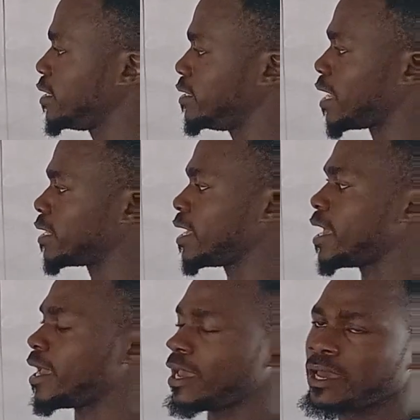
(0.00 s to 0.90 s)
in an
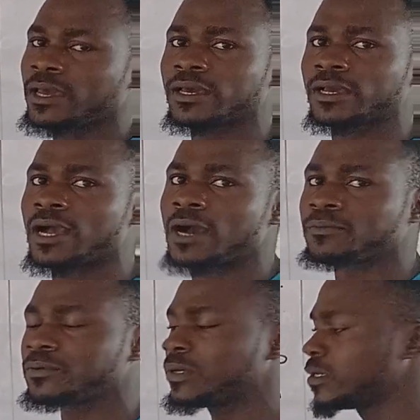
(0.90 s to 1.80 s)
air
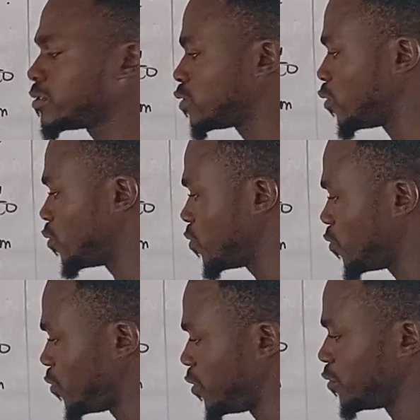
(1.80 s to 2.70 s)
gap. So
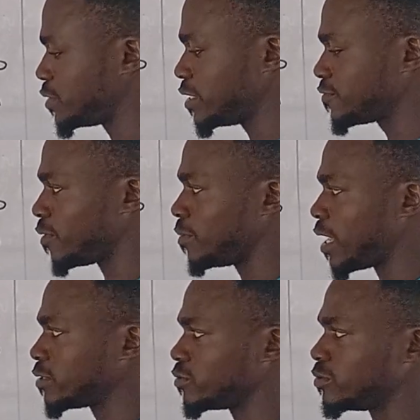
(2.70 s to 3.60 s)
we use this
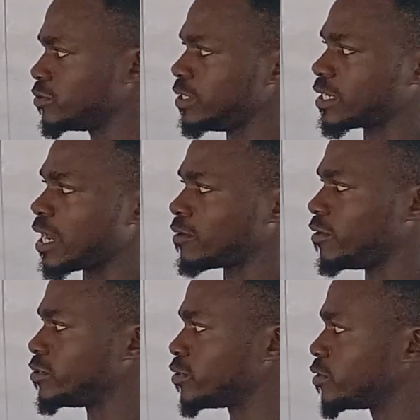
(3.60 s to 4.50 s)
formula to do the
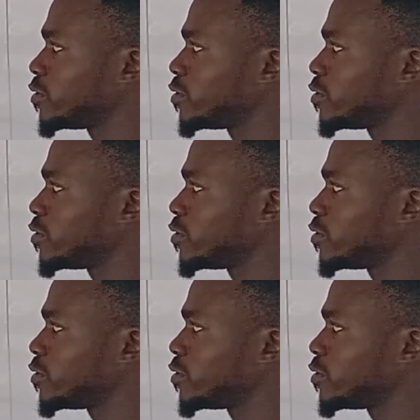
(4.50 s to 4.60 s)
calculation.